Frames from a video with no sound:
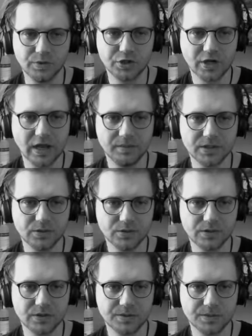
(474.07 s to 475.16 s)
names you
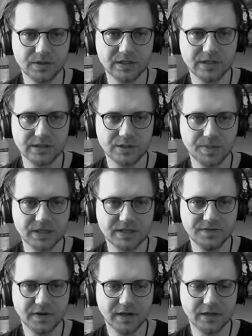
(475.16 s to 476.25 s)

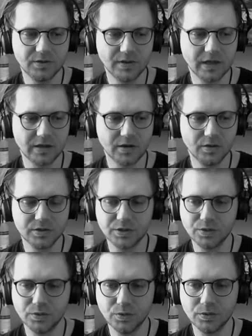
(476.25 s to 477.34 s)
specified, you can go
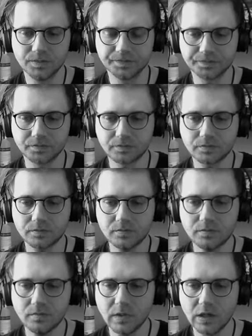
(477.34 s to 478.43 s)
to
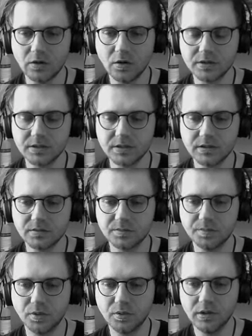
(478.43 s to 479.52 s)
constant
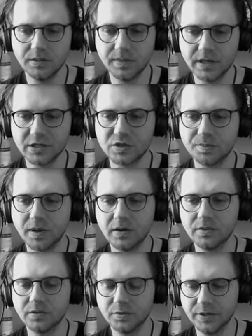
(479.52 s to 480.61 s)
poly mesh
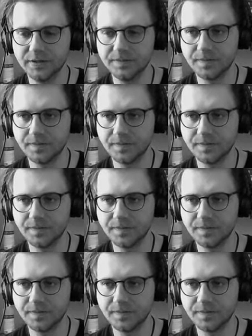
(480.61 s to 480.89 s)
boundary,